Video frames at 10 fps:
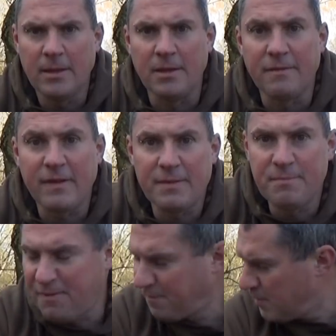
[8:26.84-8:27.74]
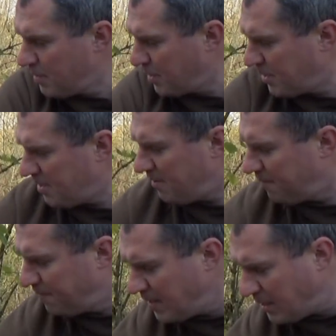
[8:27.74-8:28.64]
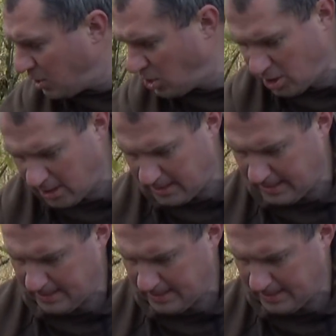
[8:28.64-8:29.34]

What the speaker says: And I've had my first fish.